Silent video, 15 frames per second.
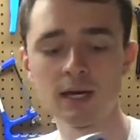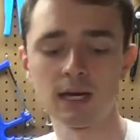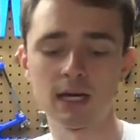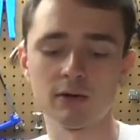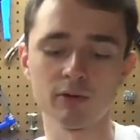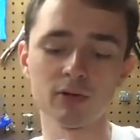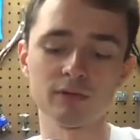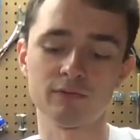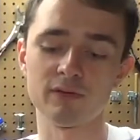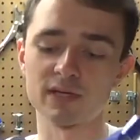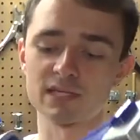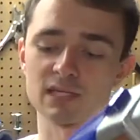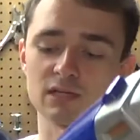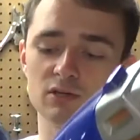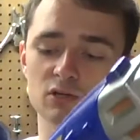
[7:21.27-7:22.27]
And it really feels
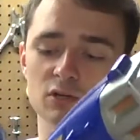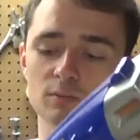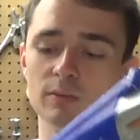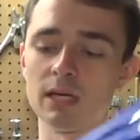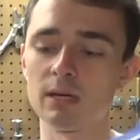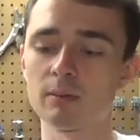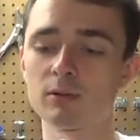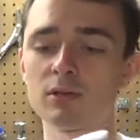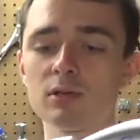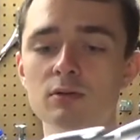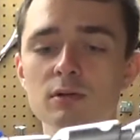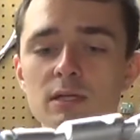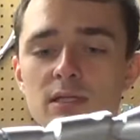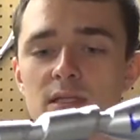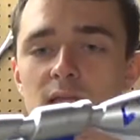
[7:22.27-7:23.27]
like you should be able to
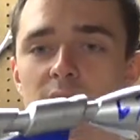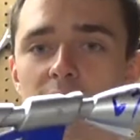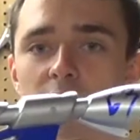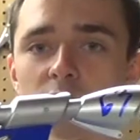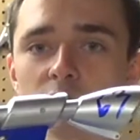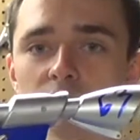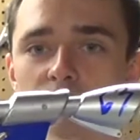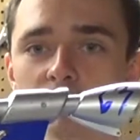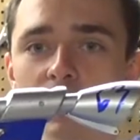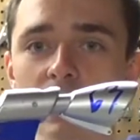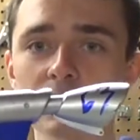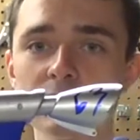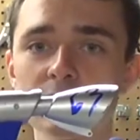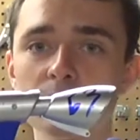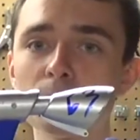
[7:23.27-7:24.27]
because of that
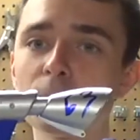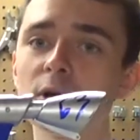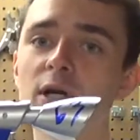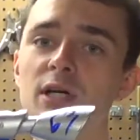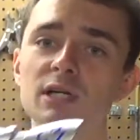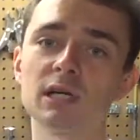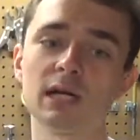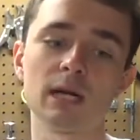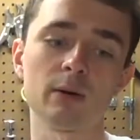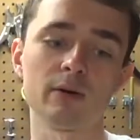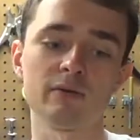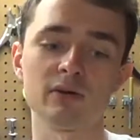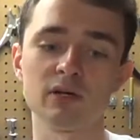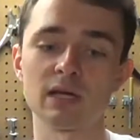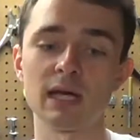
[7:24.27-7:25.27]
line separation,
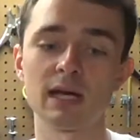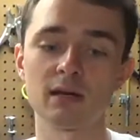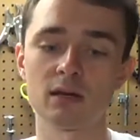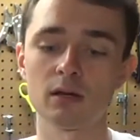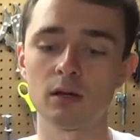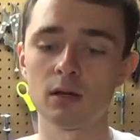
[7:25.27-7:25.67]
however you can't.